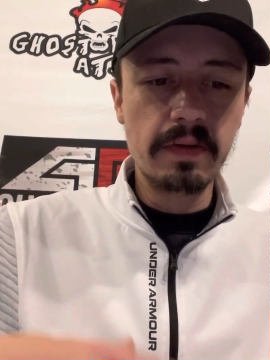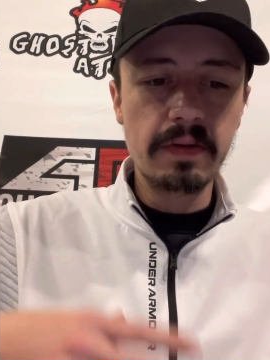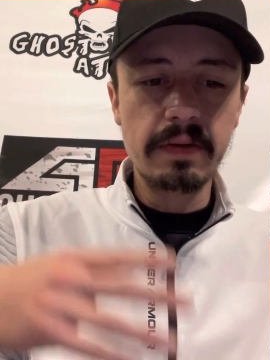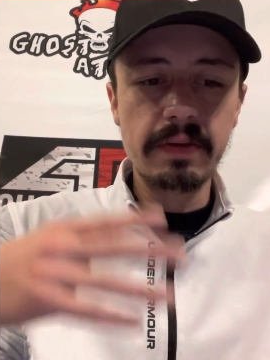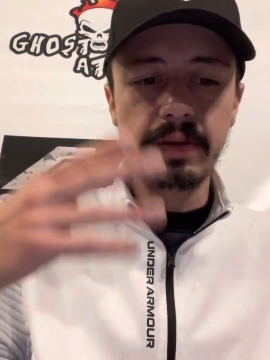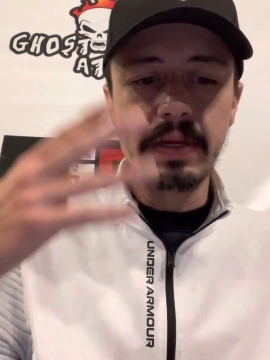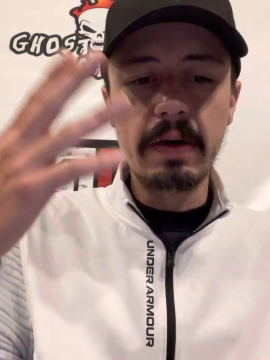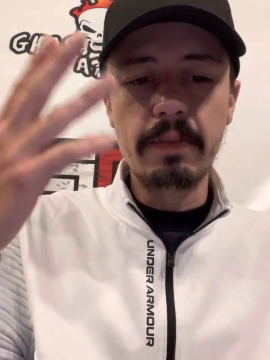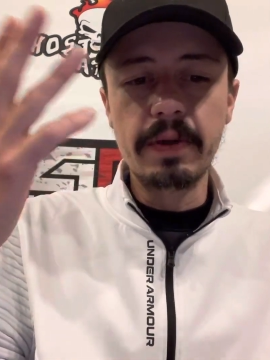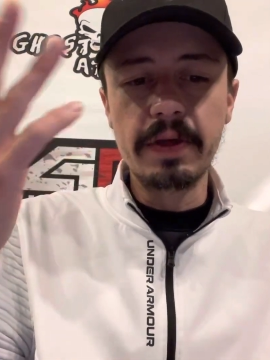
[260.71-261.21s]

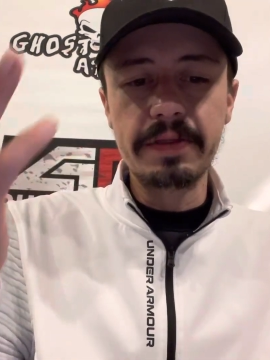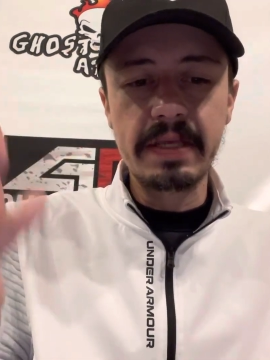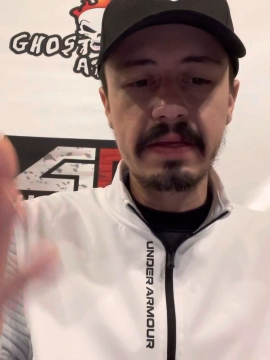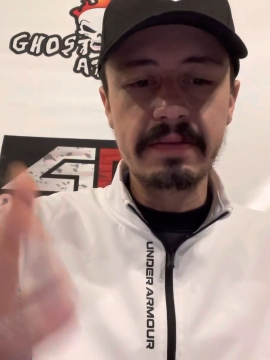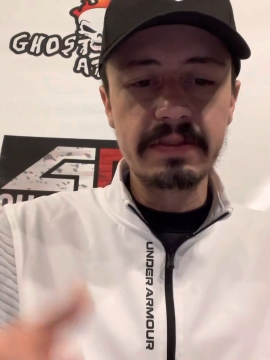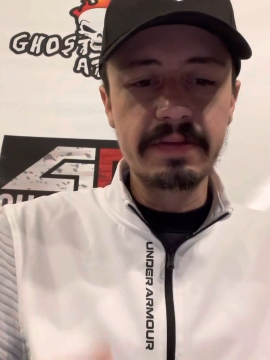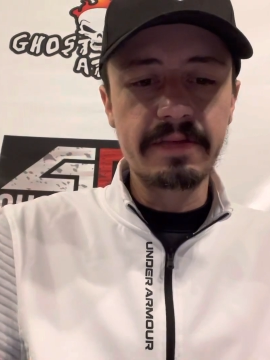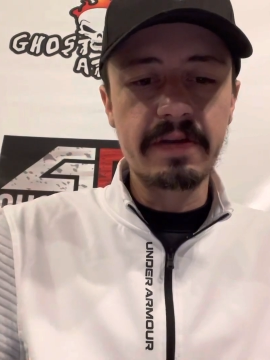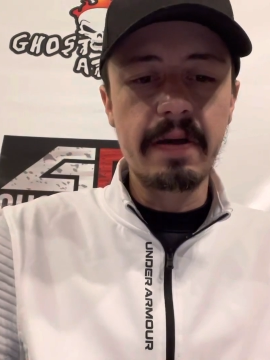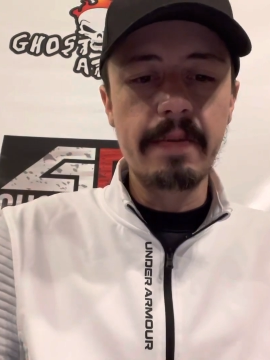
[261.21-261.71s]
And now both
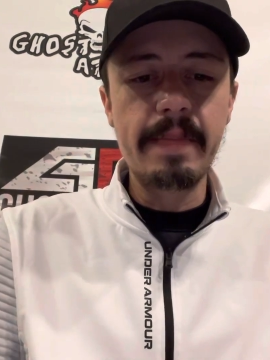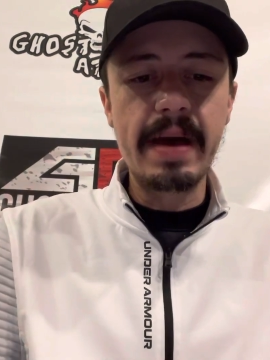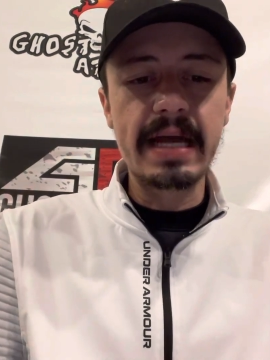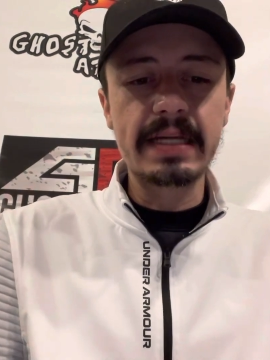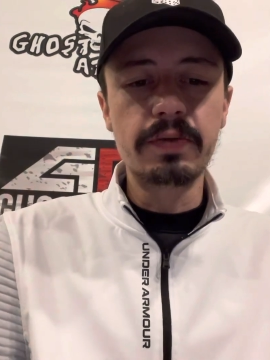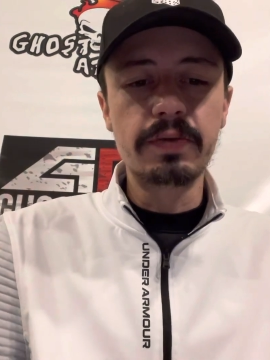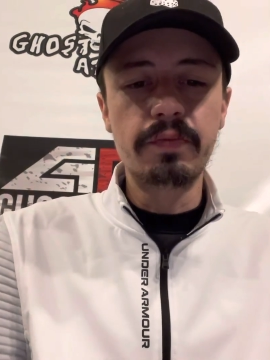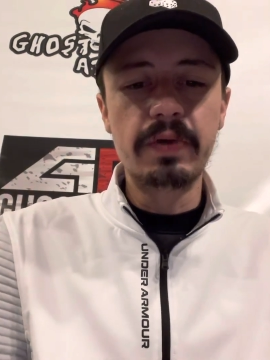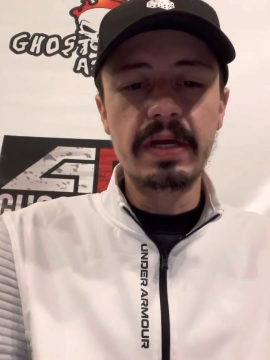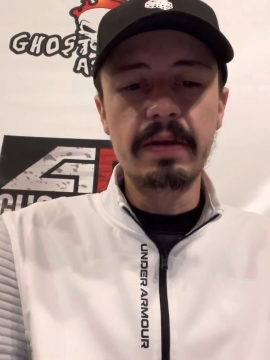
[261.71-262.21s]
teams have come back
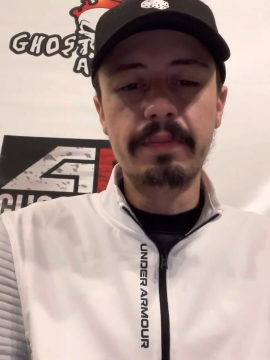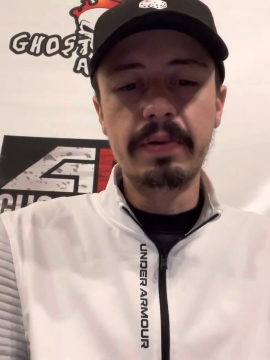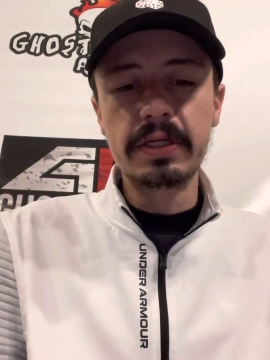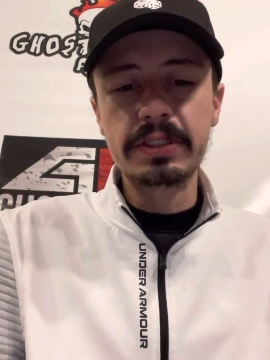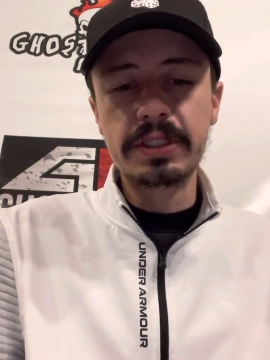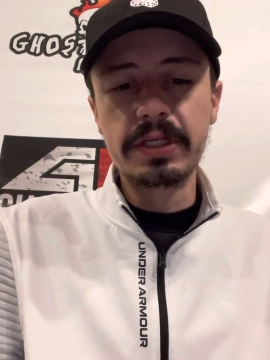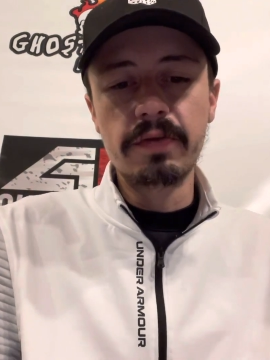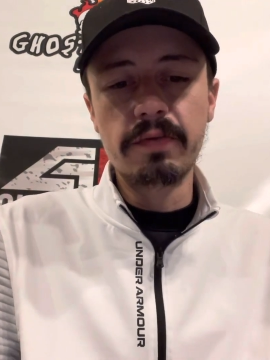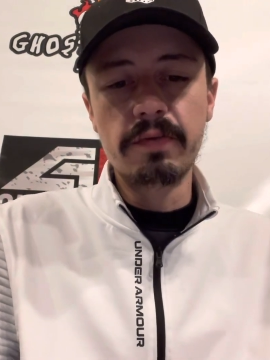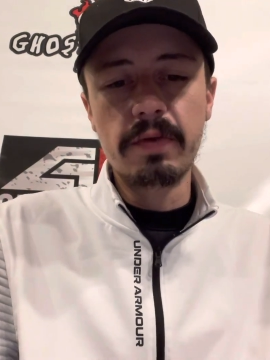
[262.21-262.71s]
to win a
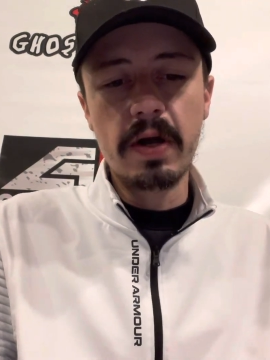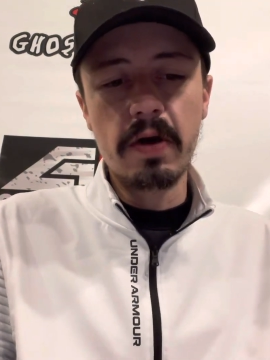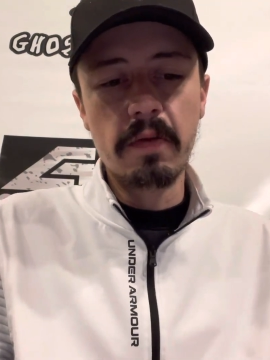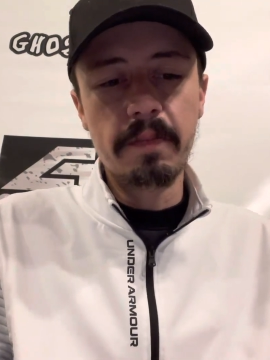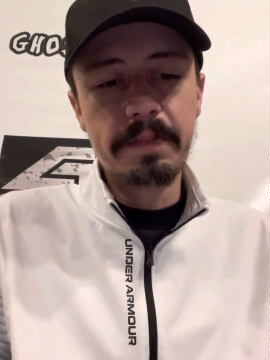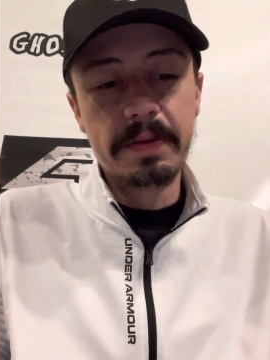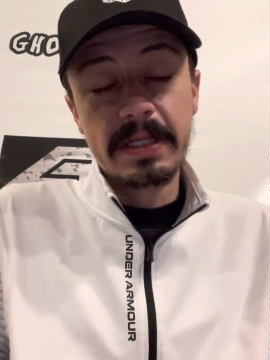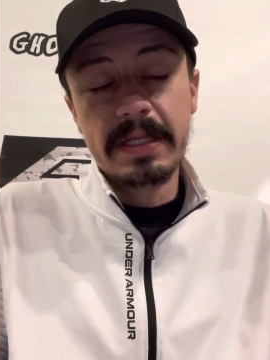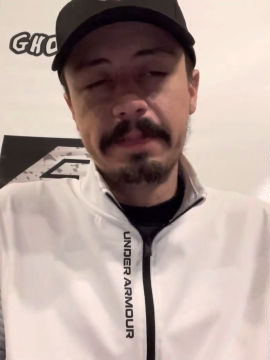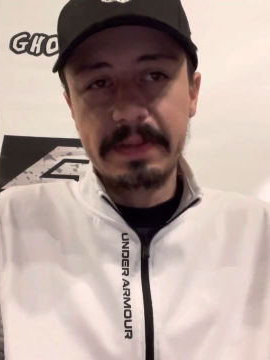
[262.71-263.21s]
bunch in a row
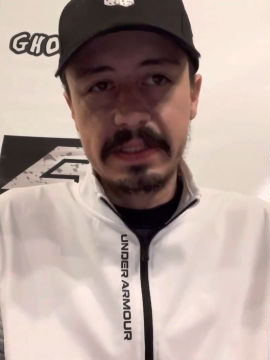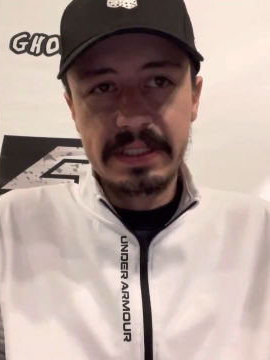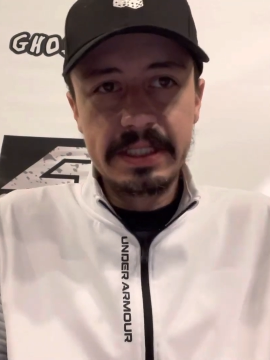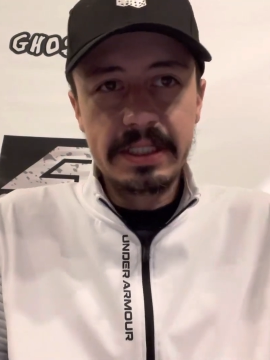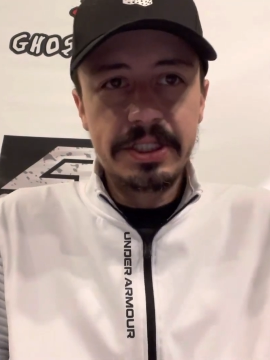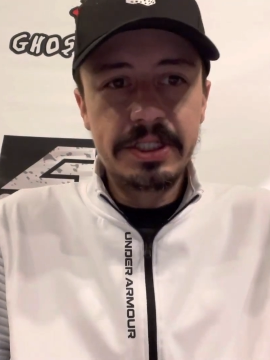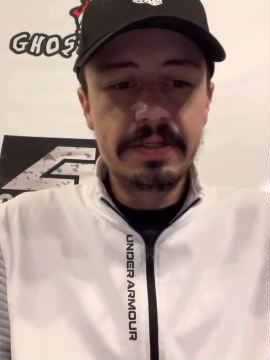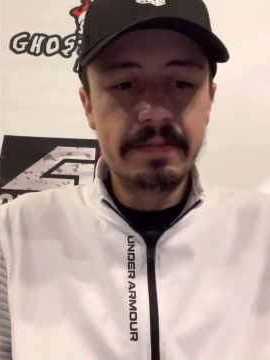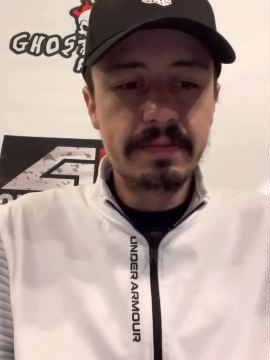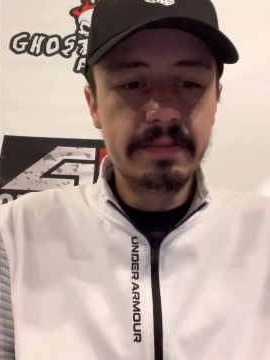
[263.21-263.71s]
to
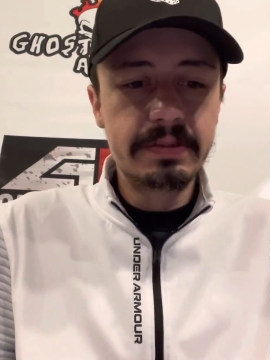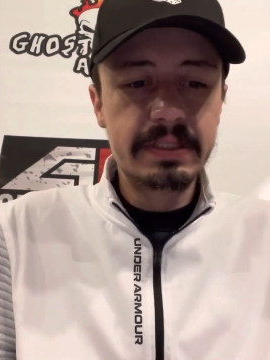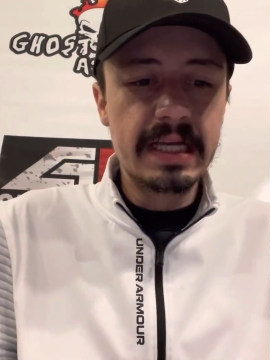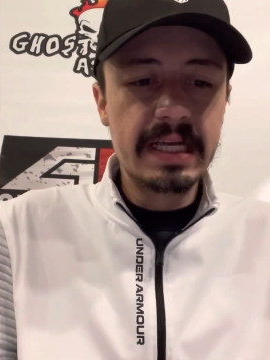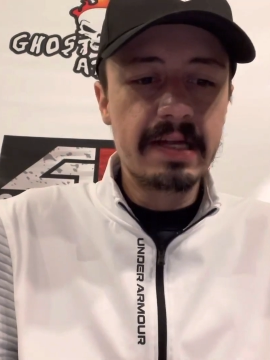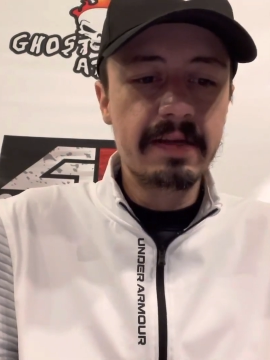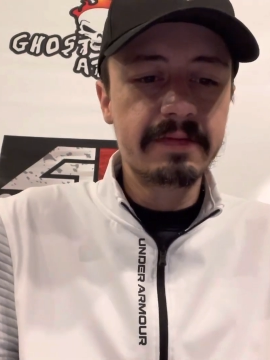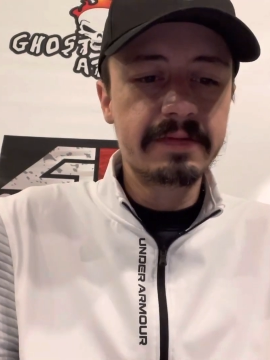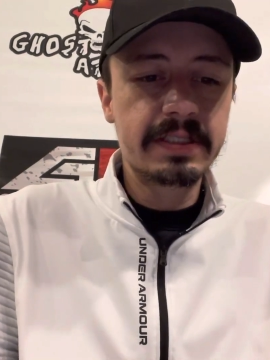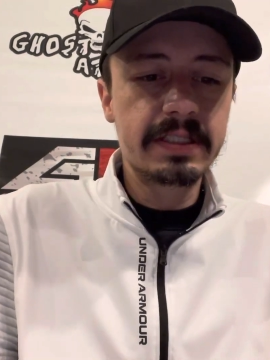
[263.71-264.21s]
position
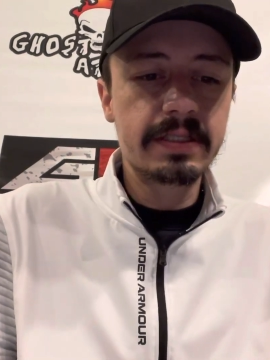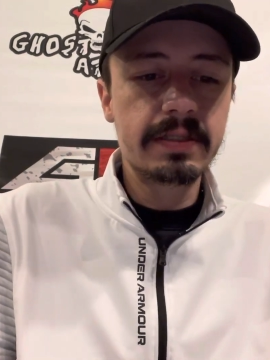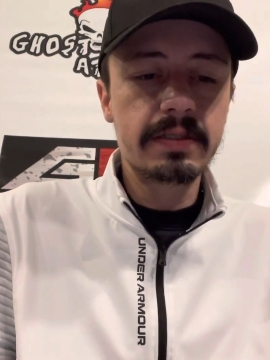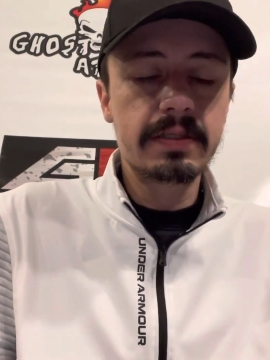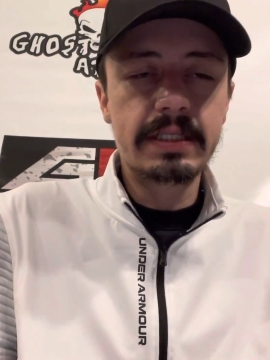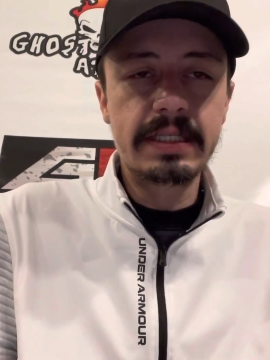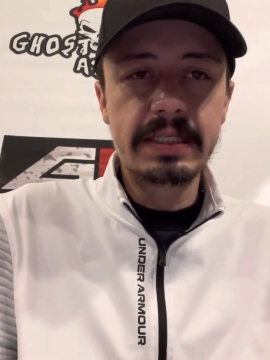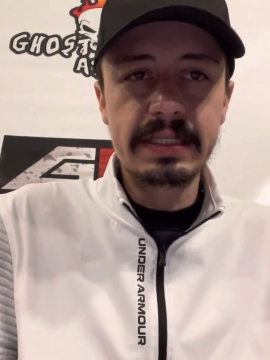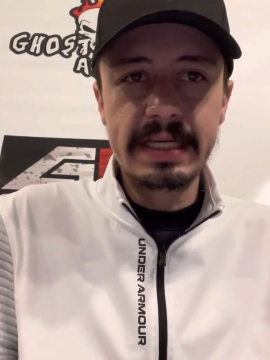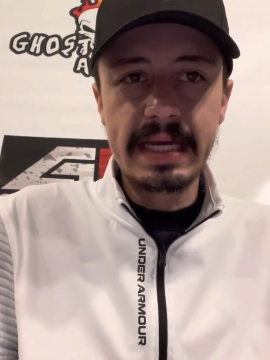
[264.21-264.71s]
themselves
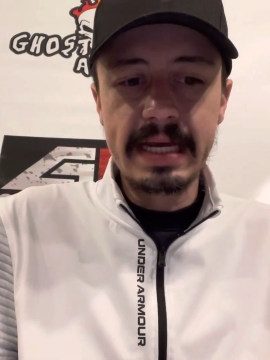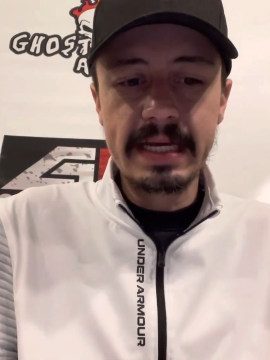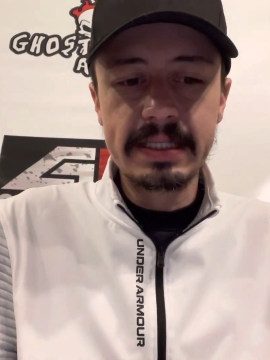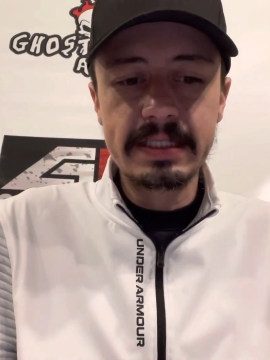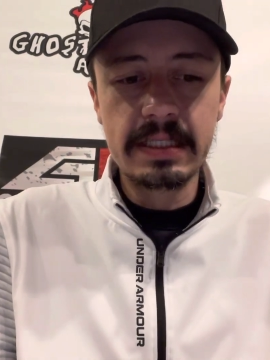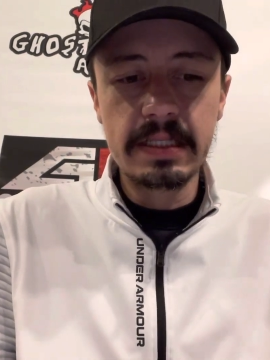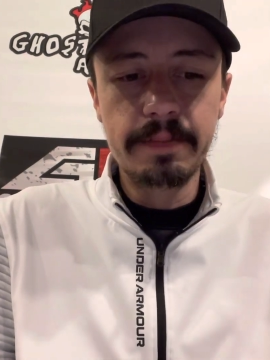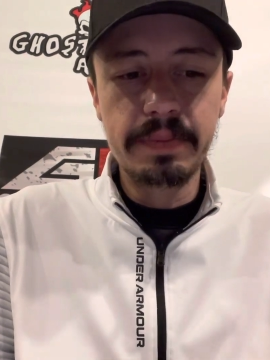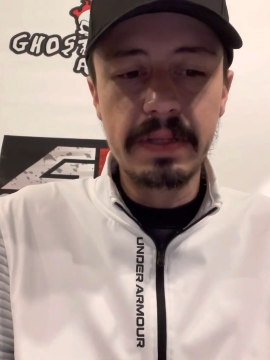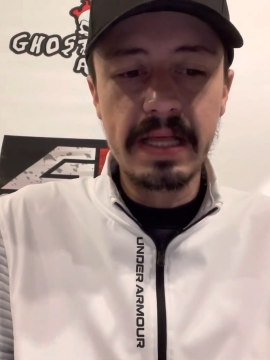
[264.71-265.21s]
to get
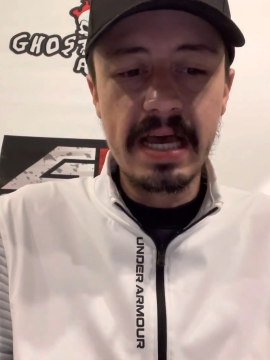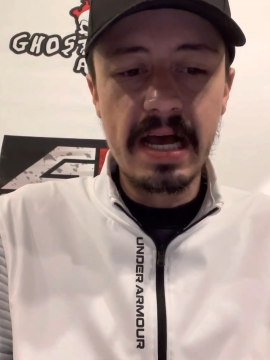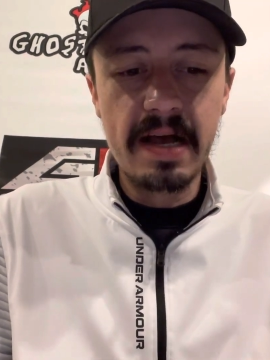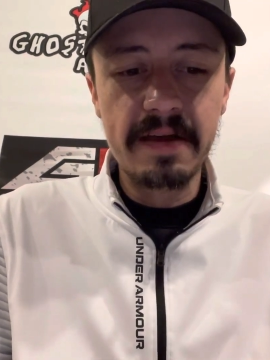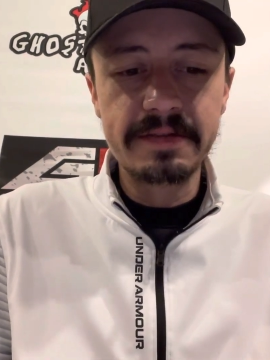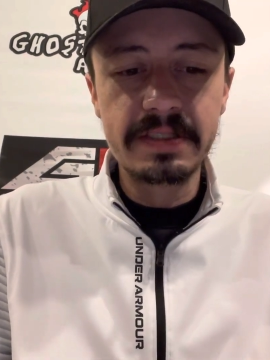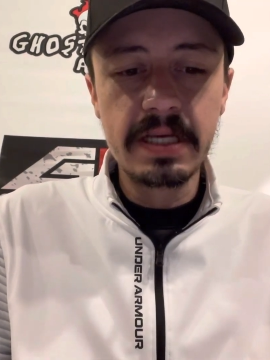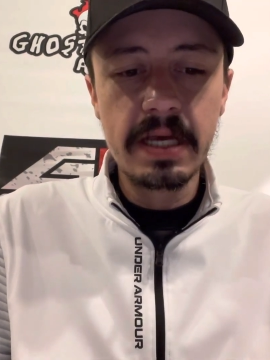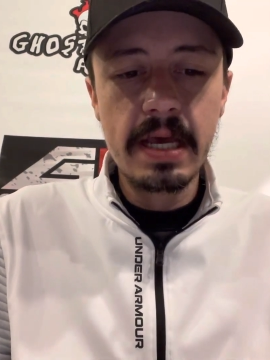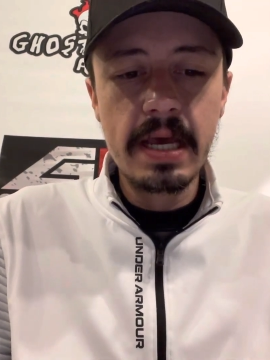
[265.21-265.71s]
into the playoffs.